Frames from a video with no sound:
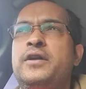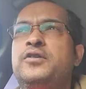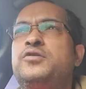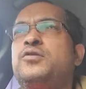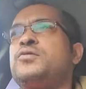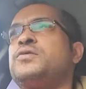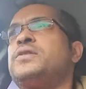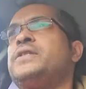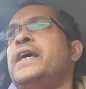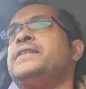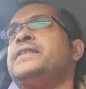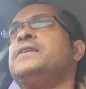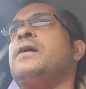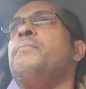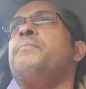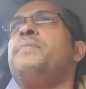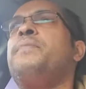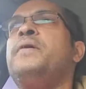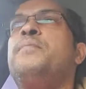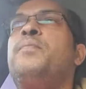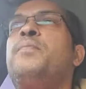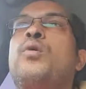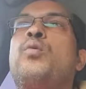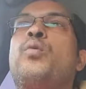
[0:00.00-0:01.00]
So say some
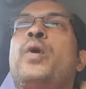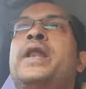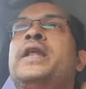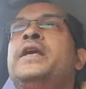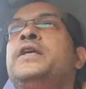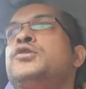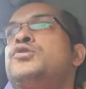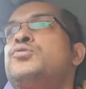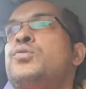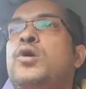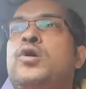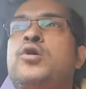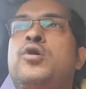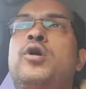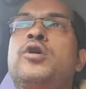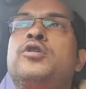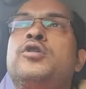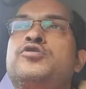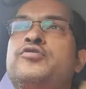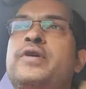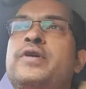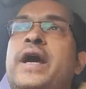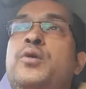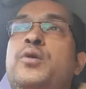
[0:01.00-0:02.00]
people went into a
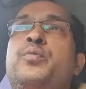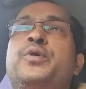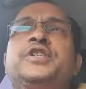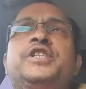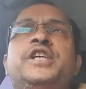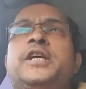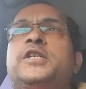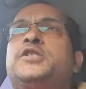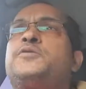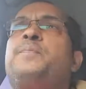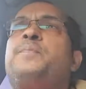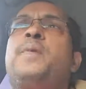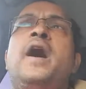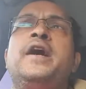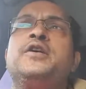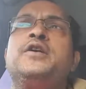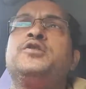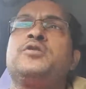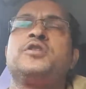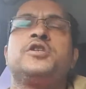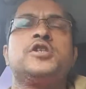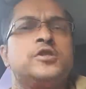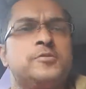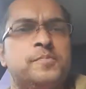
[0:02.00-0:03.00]
contract which expires
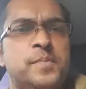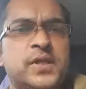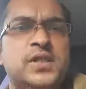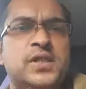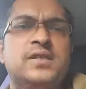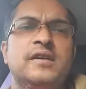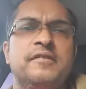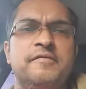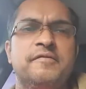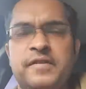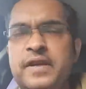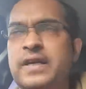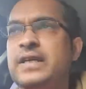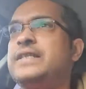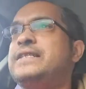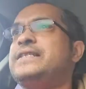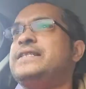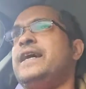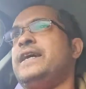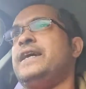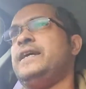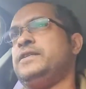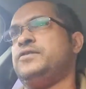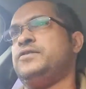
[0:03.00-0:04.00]
on a specific
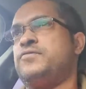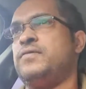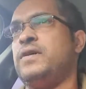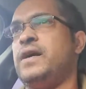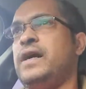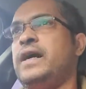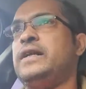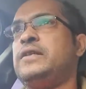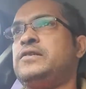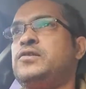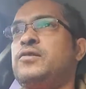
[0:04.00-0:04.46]
date, right?